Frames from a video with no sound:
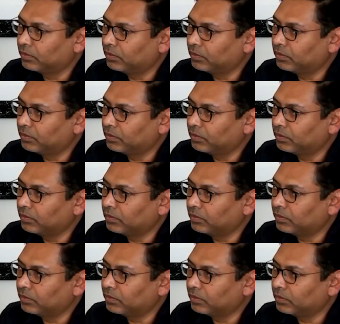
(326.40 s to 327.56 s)

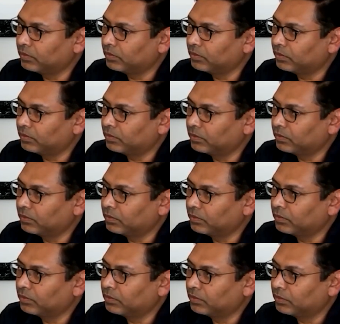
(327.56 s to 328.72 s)

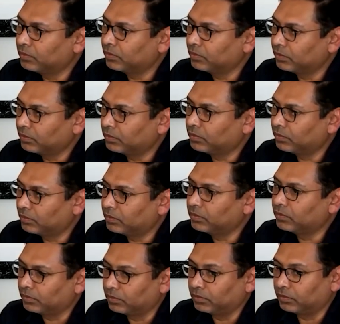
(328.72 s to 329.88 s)

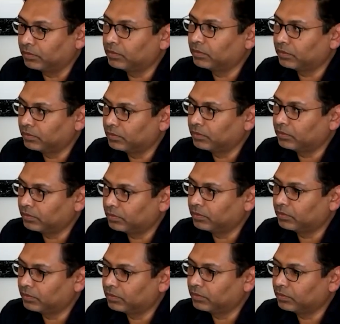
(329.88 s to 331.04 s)

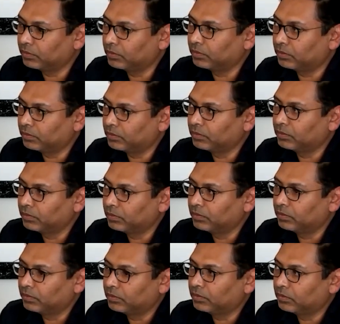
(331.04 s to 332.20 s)

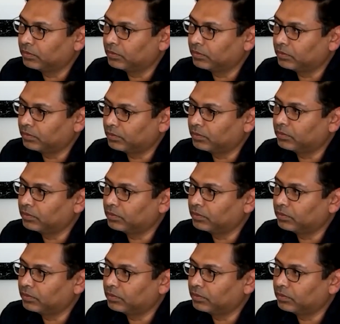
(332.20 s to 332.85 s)
The person shown says nothing.